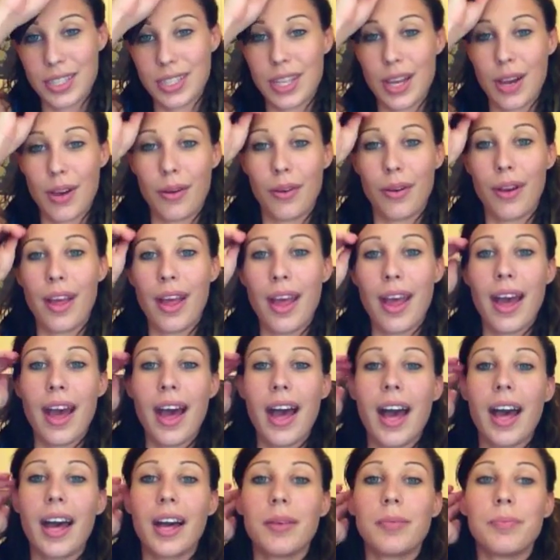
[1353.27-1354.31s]
So,
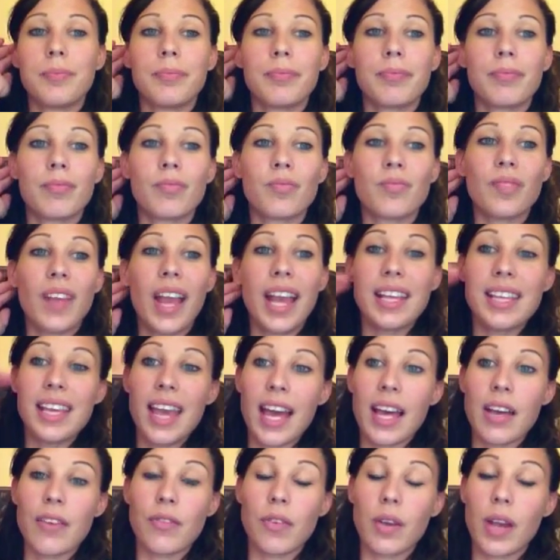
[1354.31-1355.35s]
and
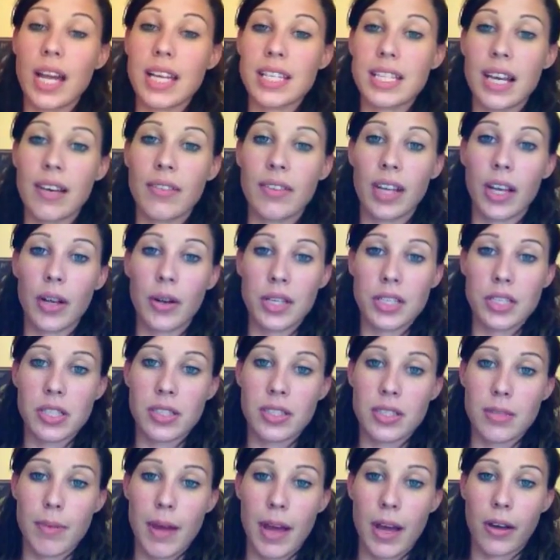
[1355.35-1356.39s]
yeah, if you guys have any
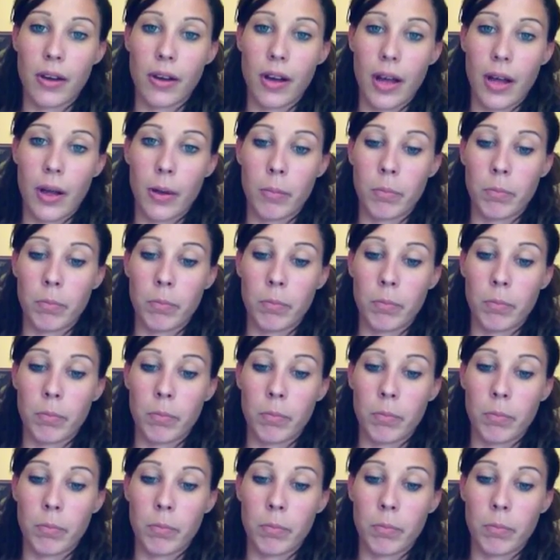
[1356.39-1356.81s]
questions about